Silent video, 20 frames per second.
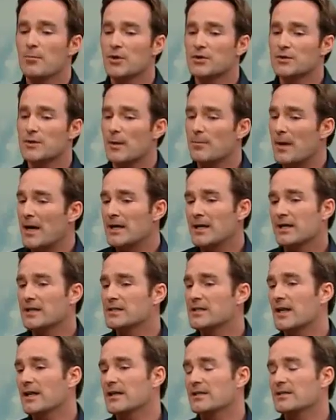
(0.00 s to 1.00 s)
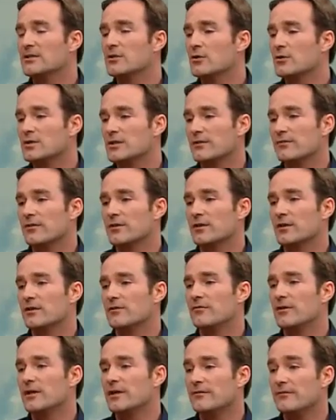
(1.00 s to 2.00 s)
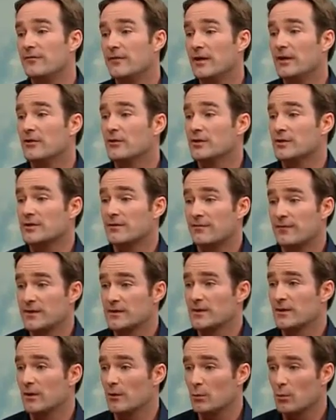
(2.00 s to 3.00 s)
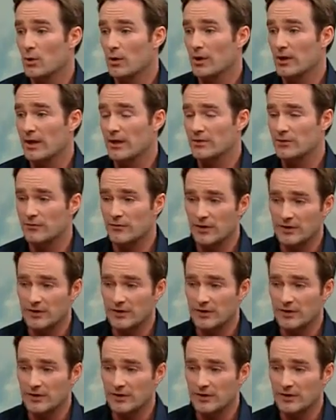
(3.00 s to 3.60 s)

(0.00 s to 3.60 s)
But a panic attack is no different than a very vigorous physical workout.